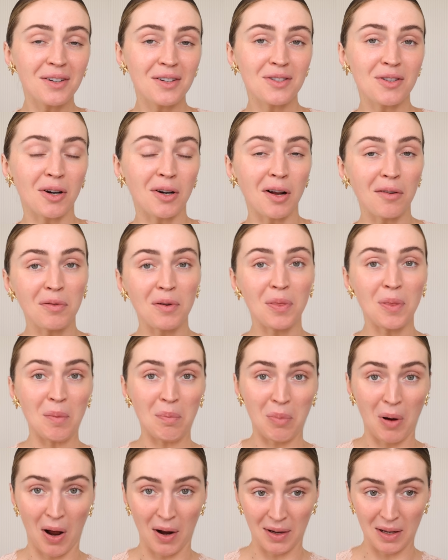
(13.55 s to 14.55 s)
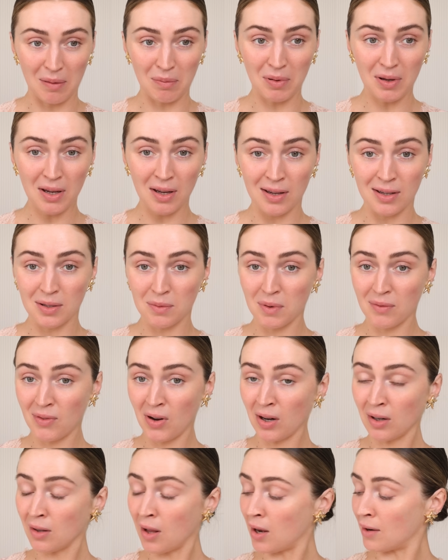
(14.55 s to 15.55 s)
going to start off with the body because we've
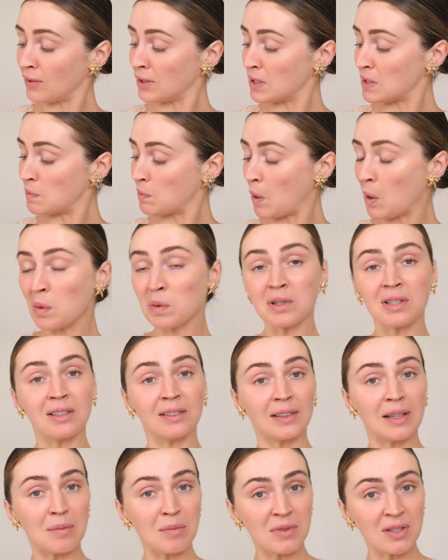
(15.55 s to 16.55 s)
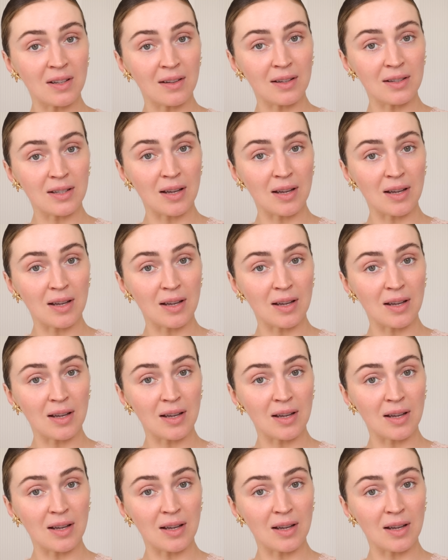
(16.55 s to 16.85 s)
got a lot of exposed limbs in the